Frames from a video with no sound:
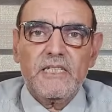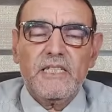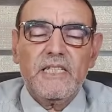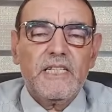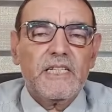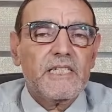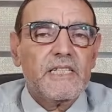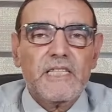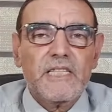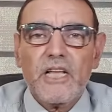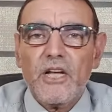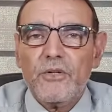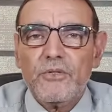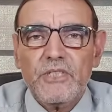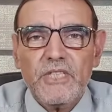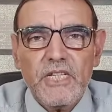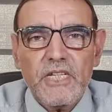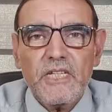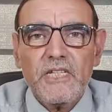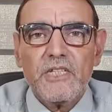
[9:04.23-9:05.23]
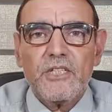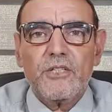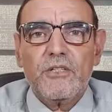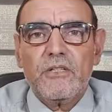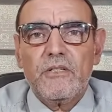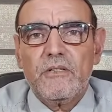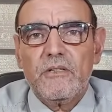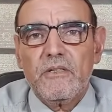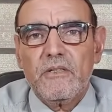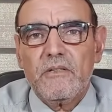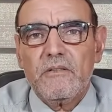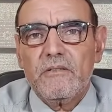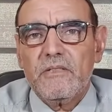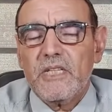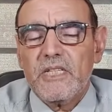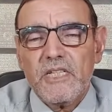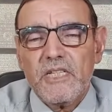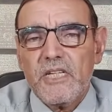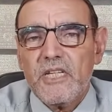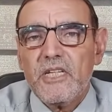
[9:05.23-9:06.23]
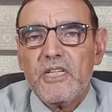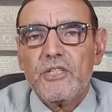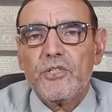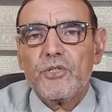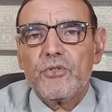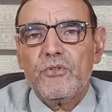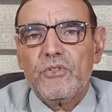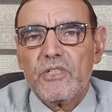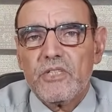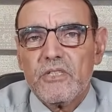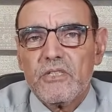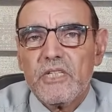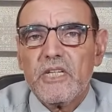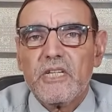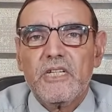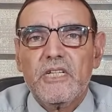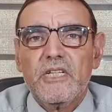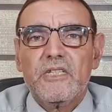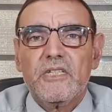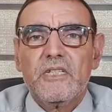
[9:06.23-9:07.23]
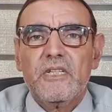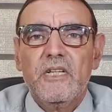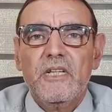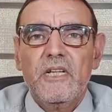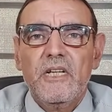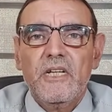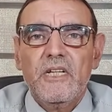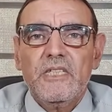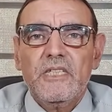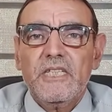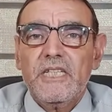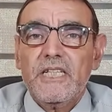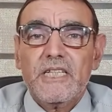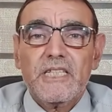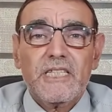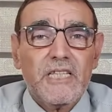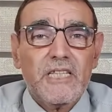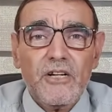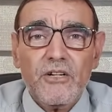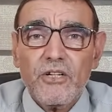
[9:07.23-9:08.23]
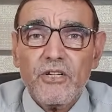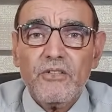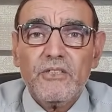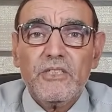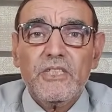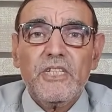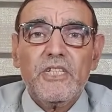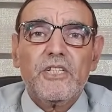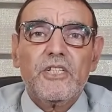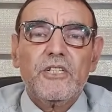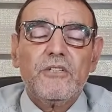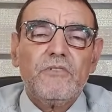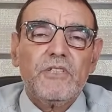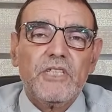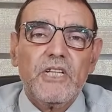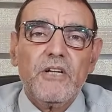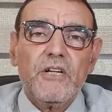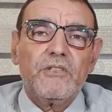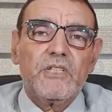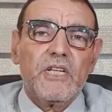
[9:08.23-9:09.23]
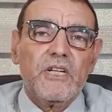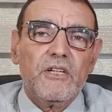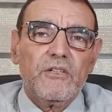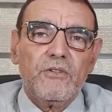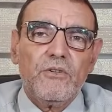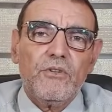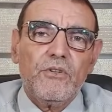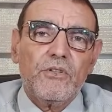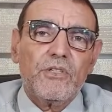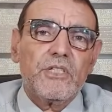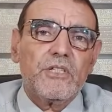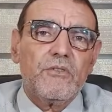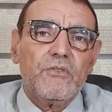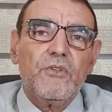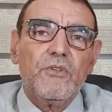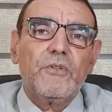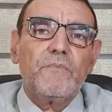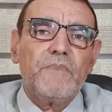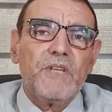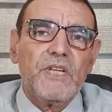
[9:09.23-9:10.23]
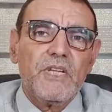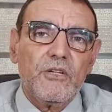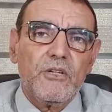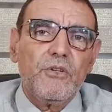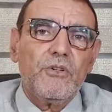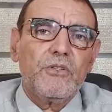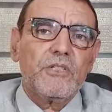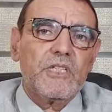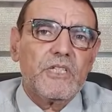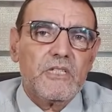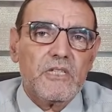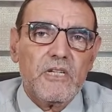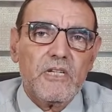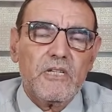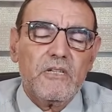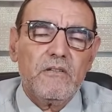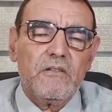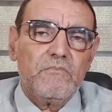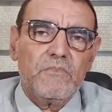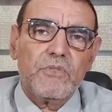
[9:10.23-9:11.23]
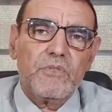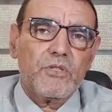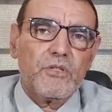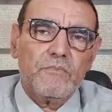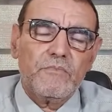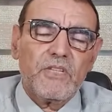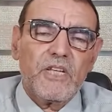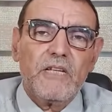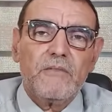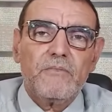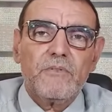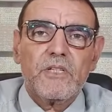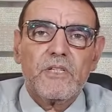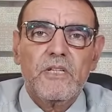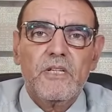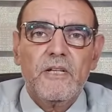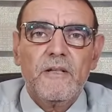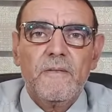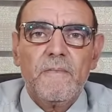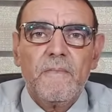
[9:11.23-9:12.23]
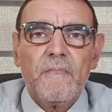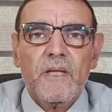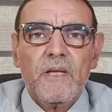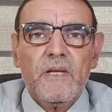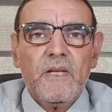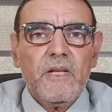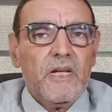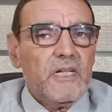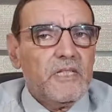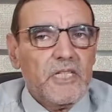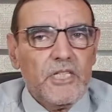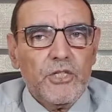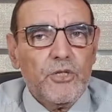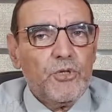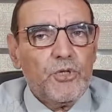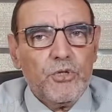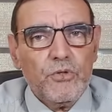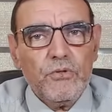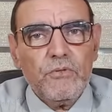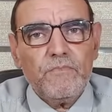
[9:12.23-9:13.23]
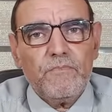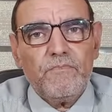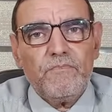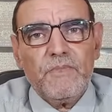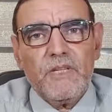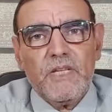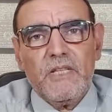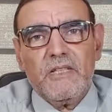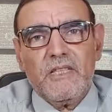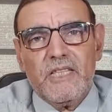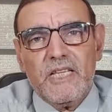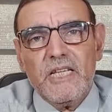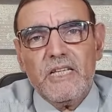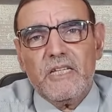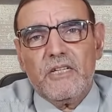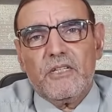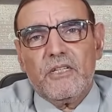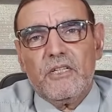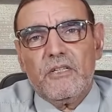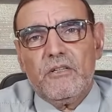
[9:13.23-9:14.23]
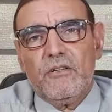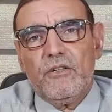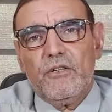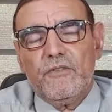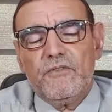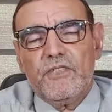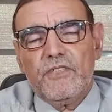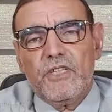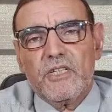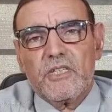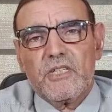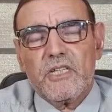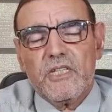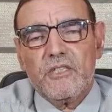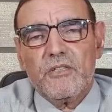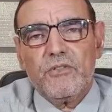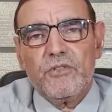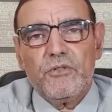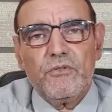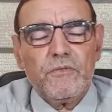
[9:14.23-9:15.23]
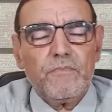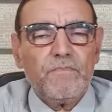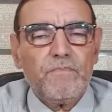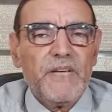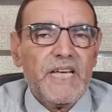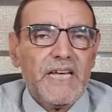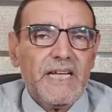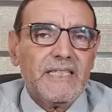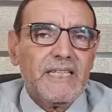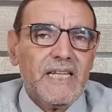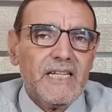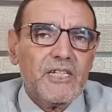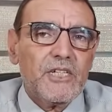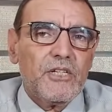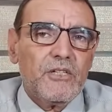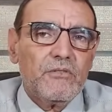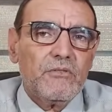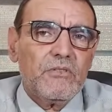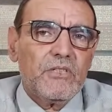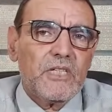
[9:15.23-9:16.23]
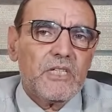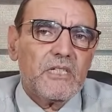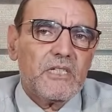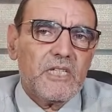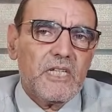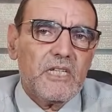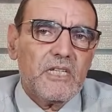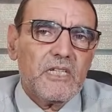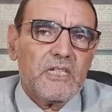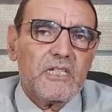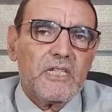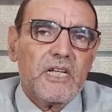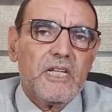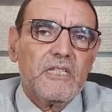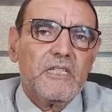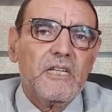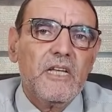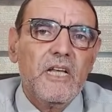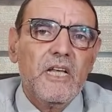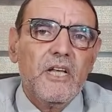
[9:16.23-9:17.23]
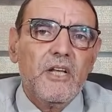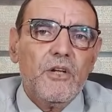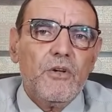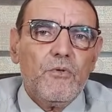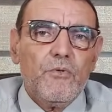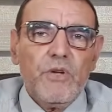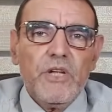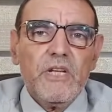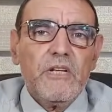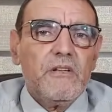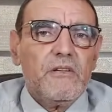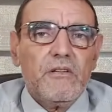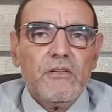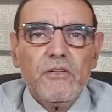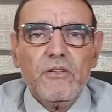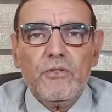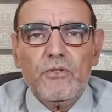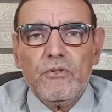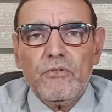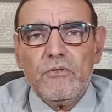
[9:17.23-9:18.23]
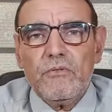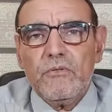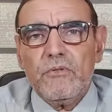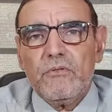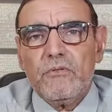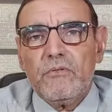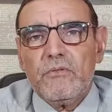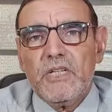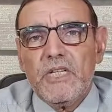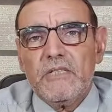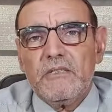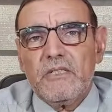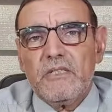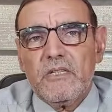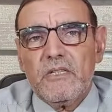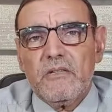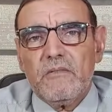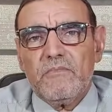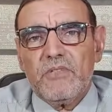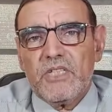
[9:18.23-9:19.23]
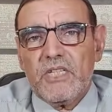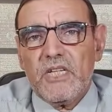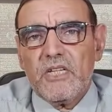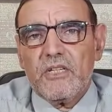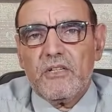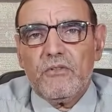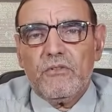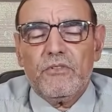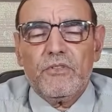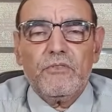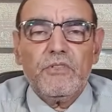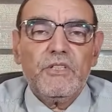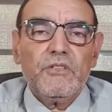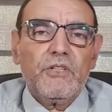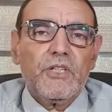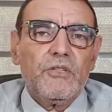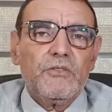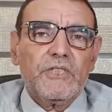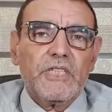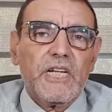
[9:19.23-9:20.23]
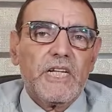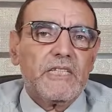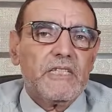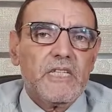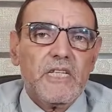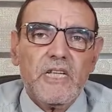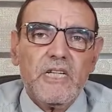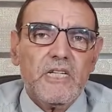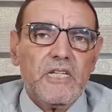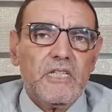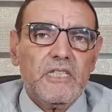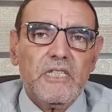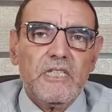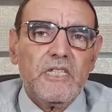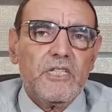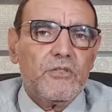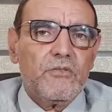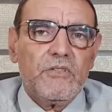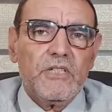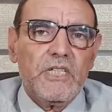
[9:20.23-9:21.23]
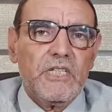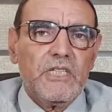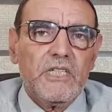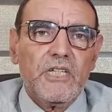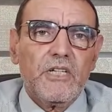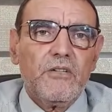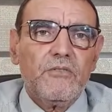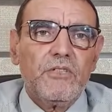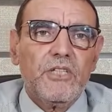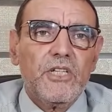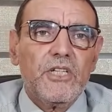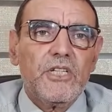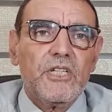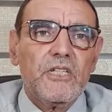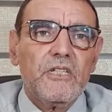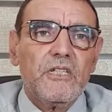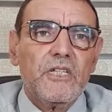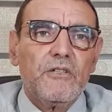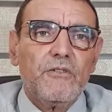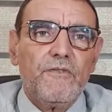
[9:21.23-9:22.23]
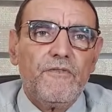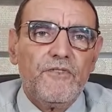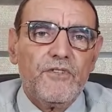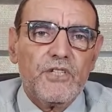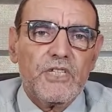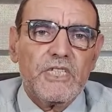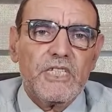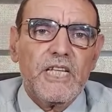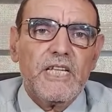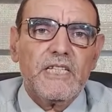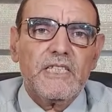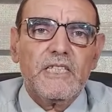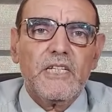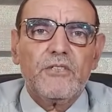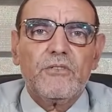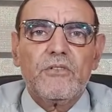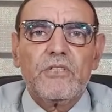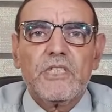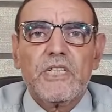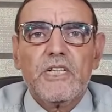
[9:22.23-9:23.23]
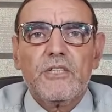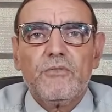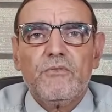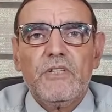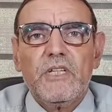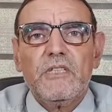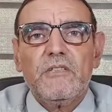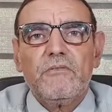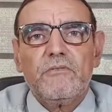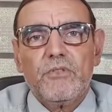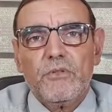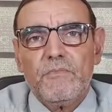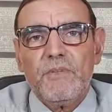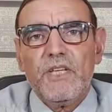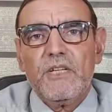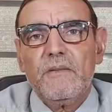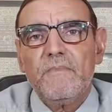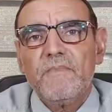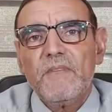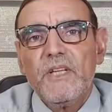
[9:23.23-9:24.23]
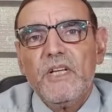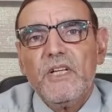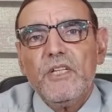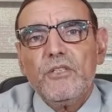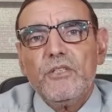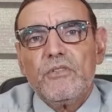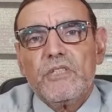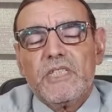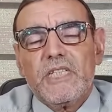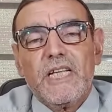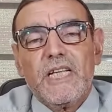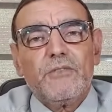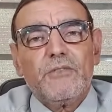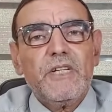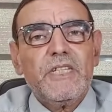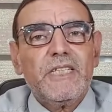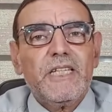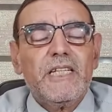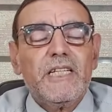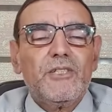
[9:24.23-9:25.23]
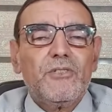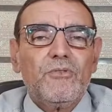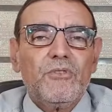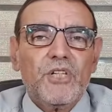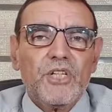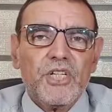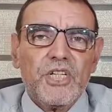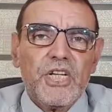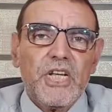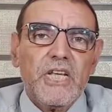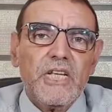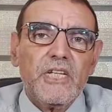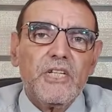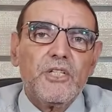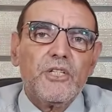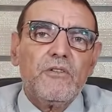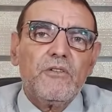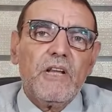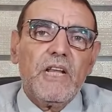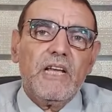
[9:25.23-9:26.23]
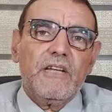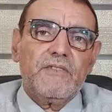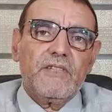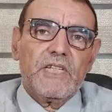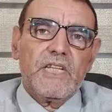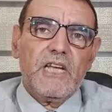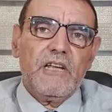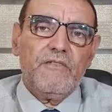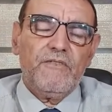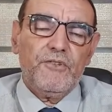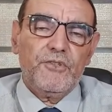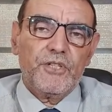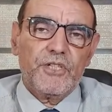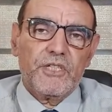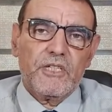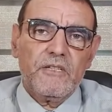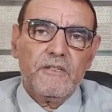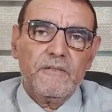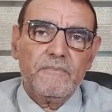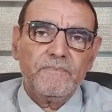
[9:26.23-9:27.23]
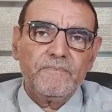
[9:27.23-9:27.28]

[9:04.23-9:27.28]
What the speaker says: There is no disease or sickness. There is no condition without a cause or many causes in sometimes. And that you should think of this, and you should pay attention to these things, that when you get sick or when you contract any disease or any condition, that the first thing that to start with is to change the lifestyle first,